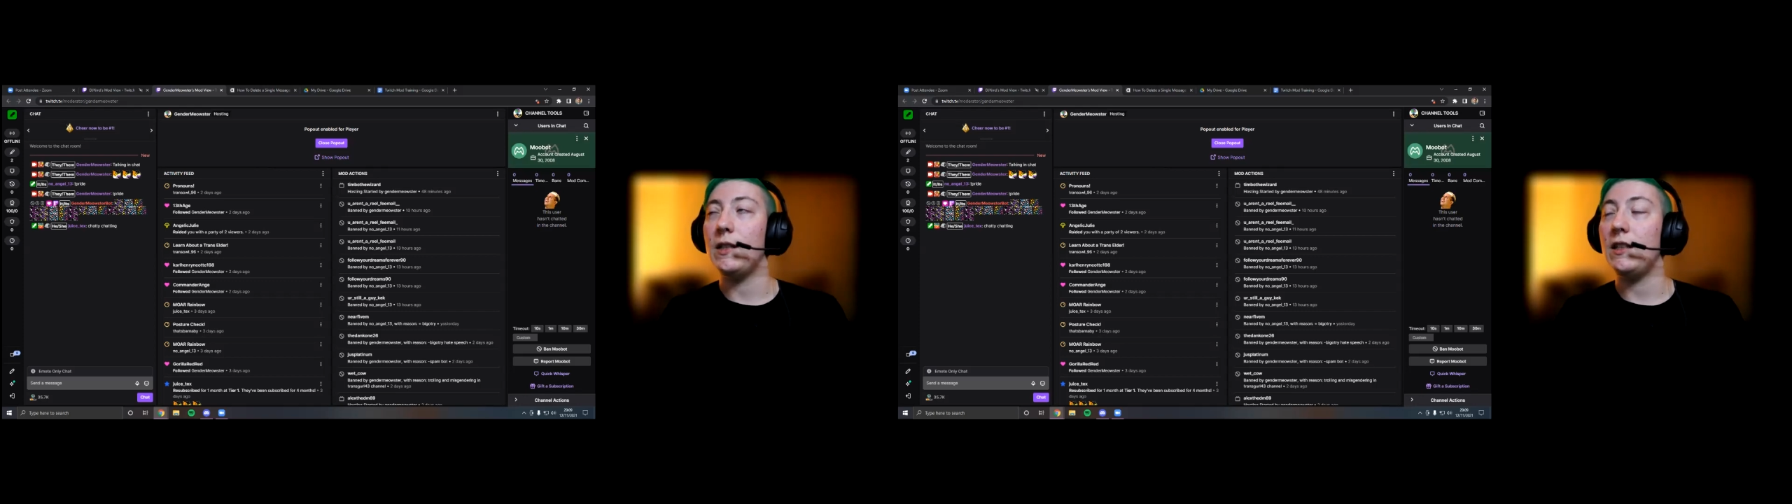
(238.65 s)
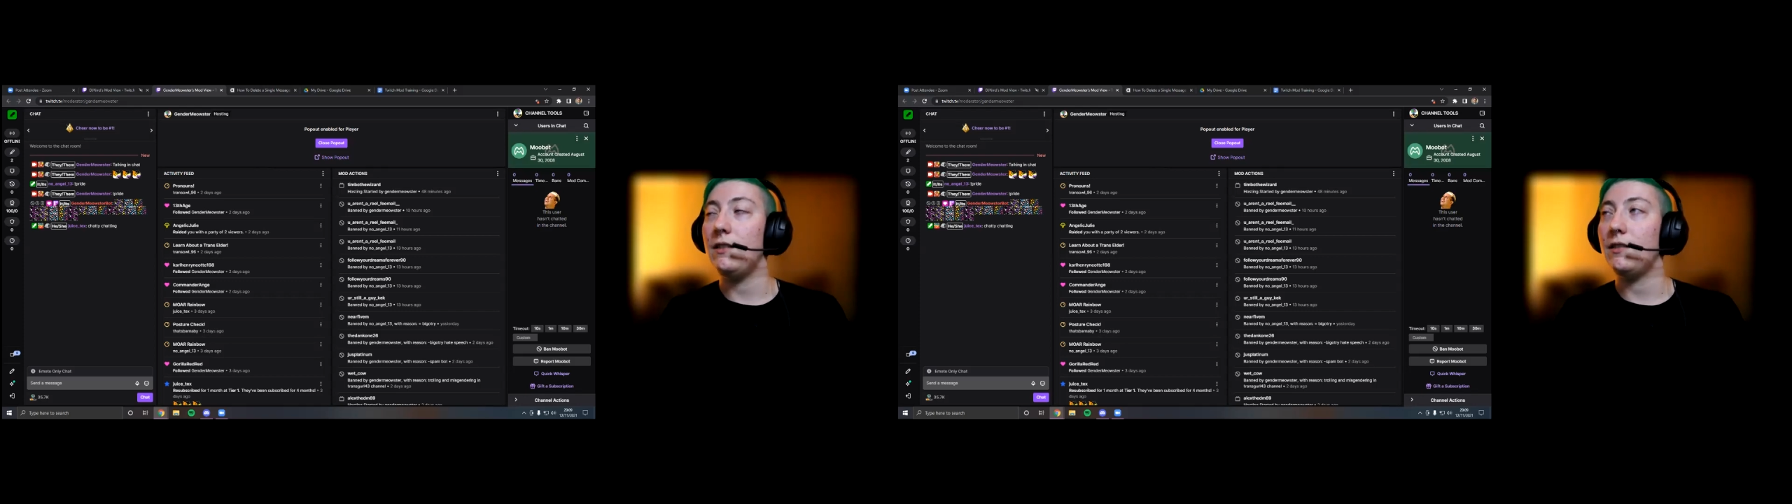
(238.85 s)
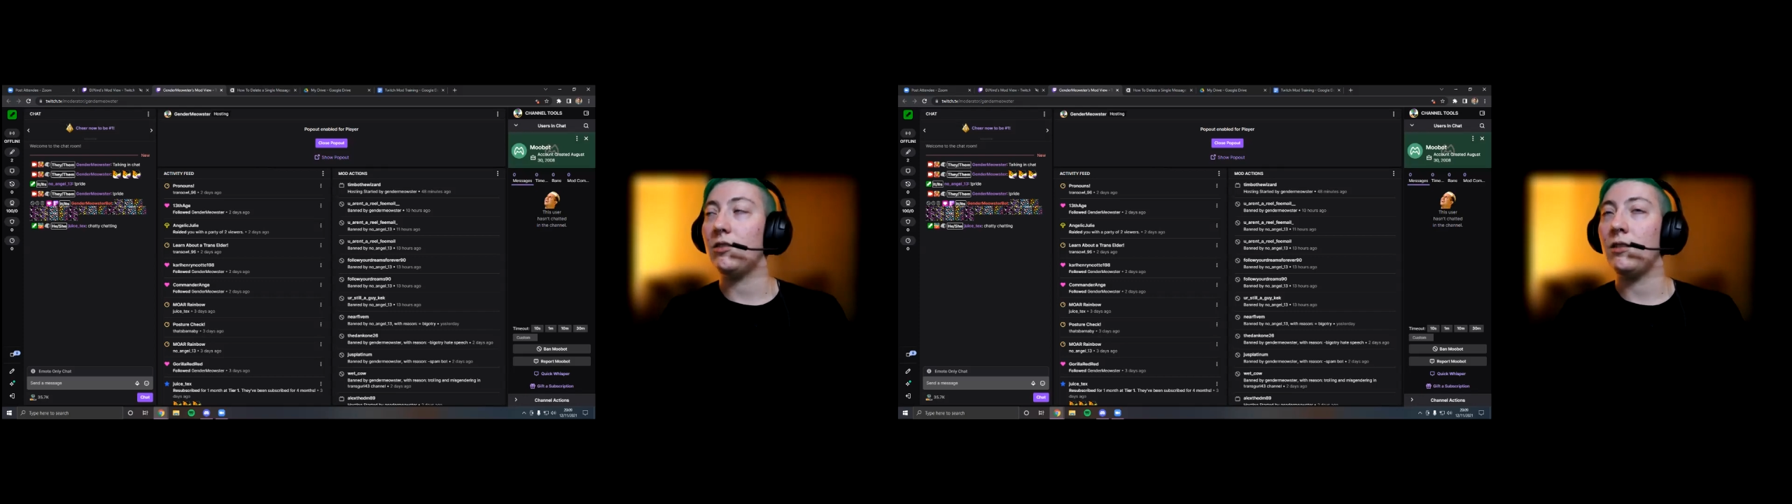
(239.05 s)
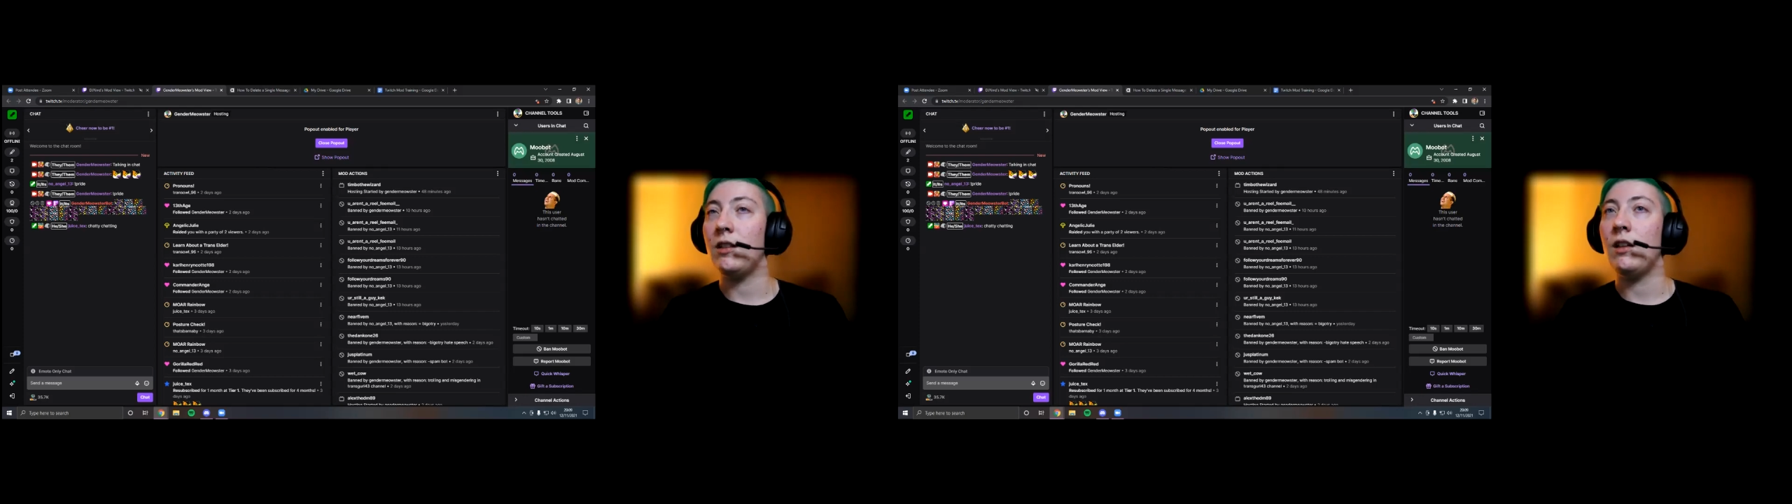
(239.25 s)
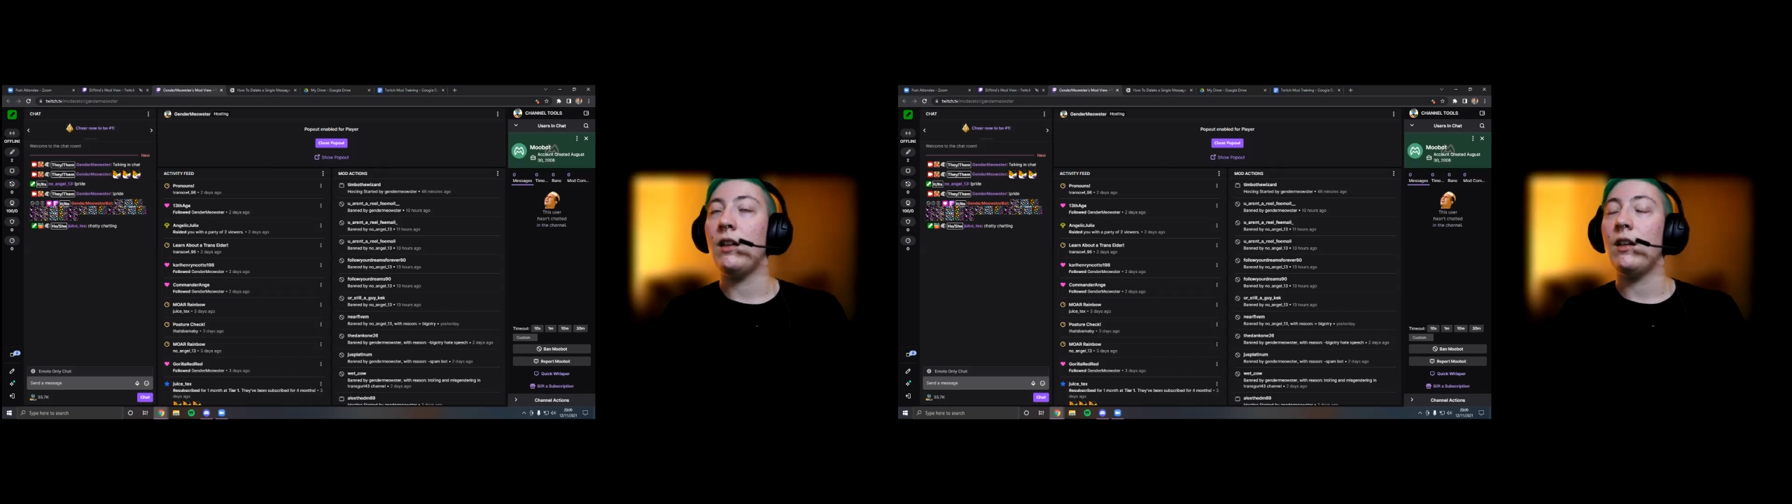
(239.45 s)
minutes.
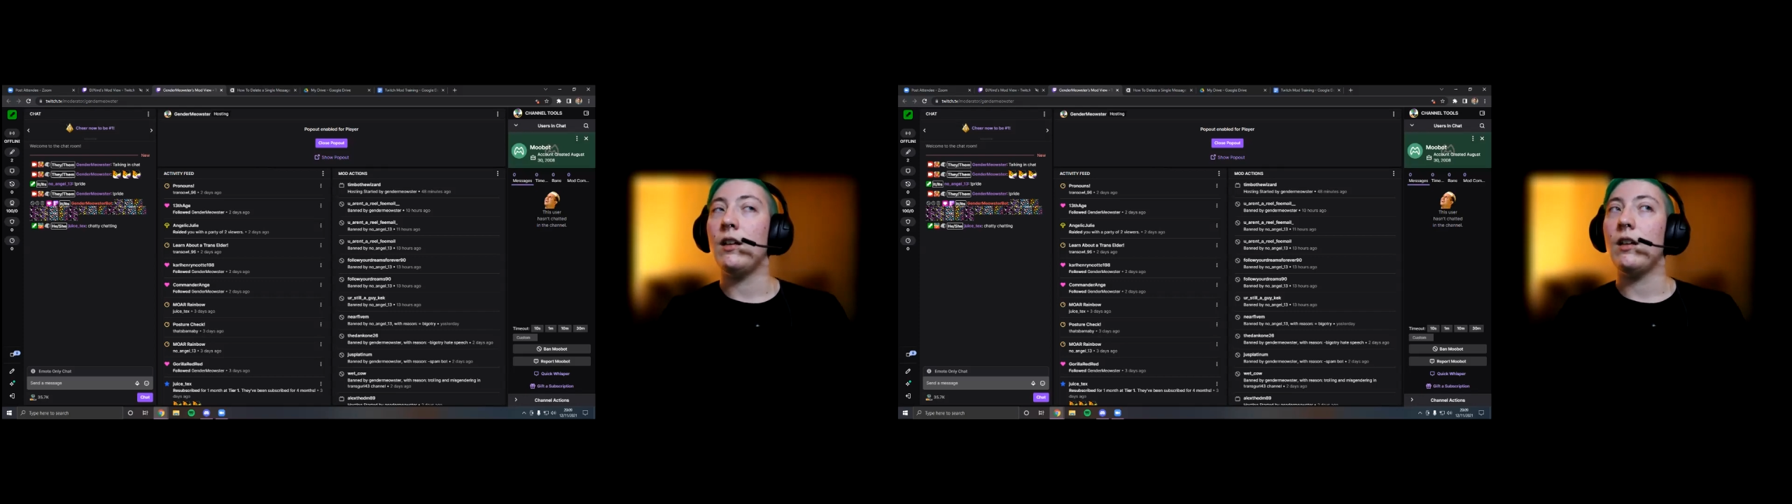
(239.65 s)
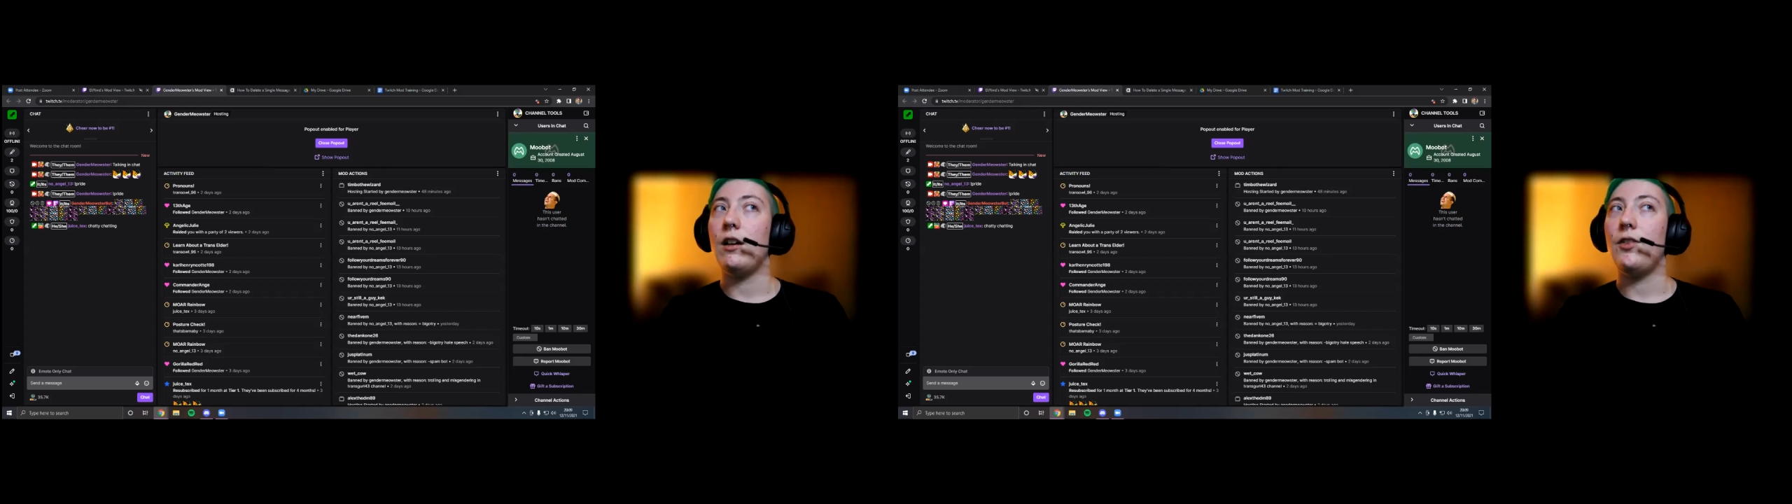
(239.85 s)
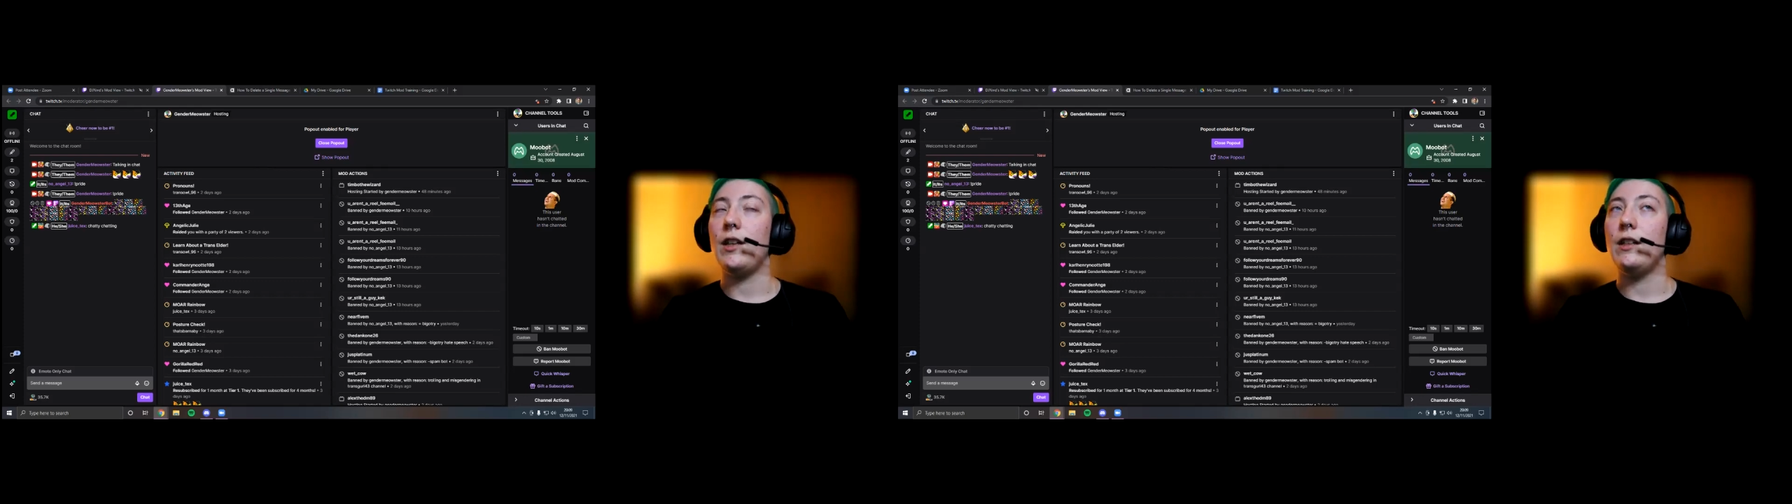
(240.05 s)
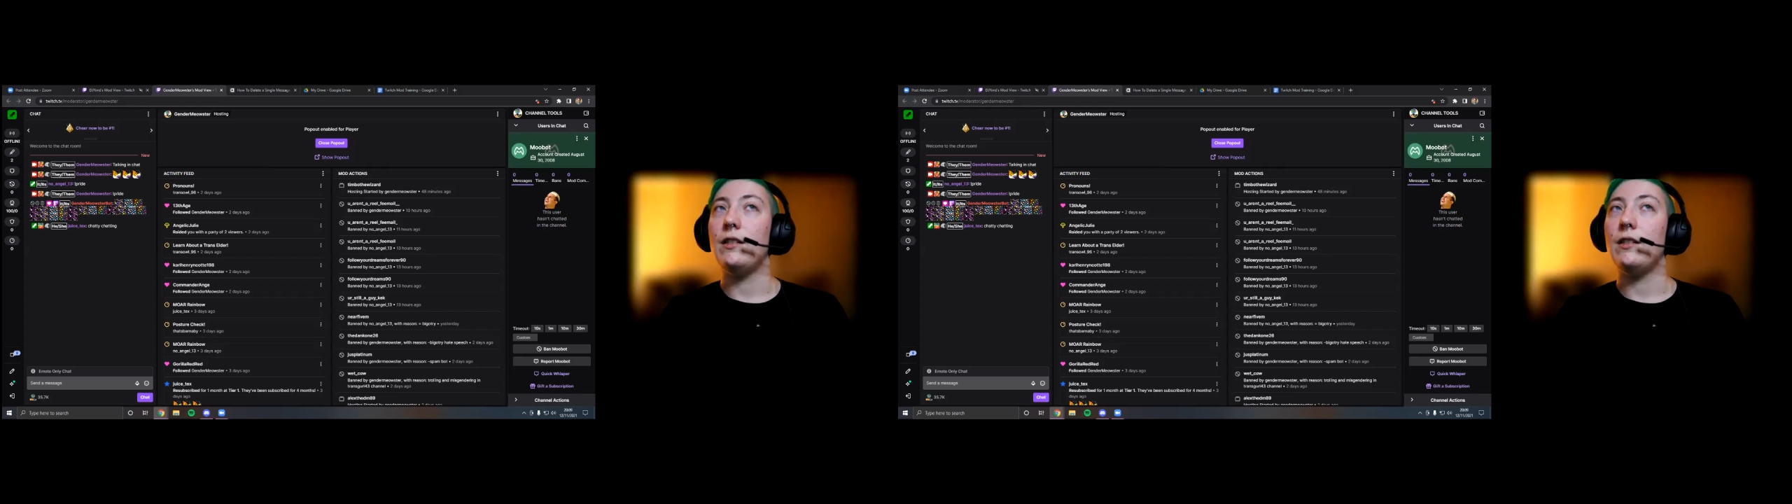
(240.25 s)
I think the